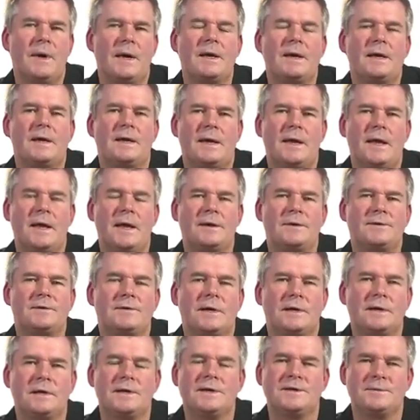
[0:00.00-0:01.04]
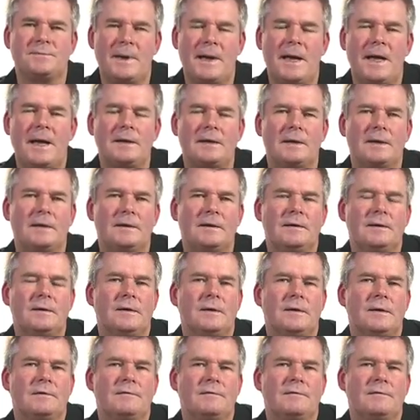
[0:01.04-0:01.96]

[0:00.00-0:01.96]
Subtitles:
may account, at least partly,